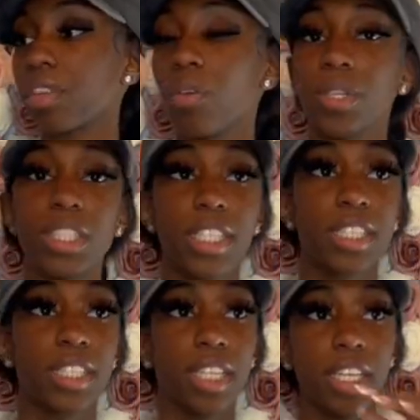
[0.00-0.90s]
Which is
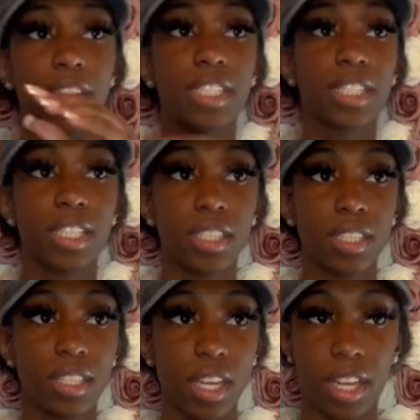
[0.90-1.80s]
these
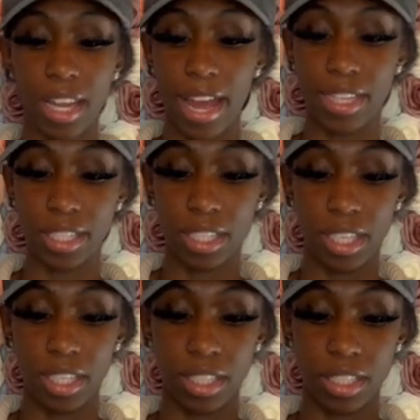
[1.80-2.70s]

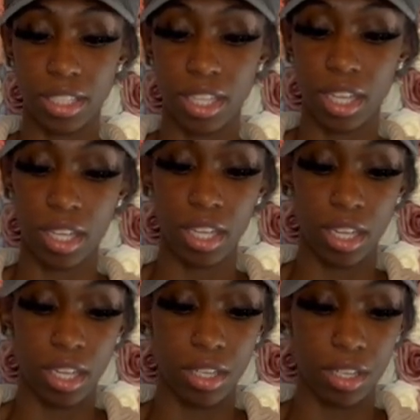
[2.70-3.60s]
sunglasses
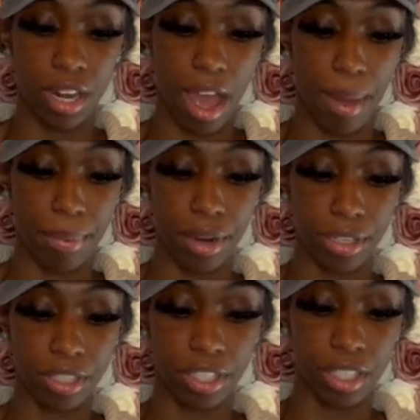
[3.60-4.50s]
that I
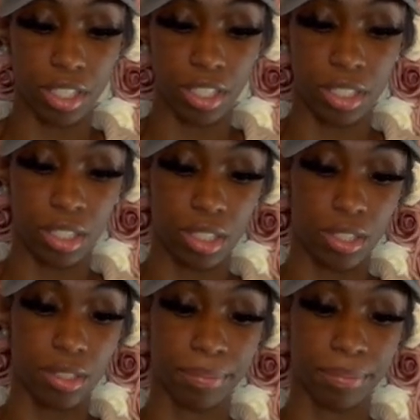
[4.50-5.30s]
purchased.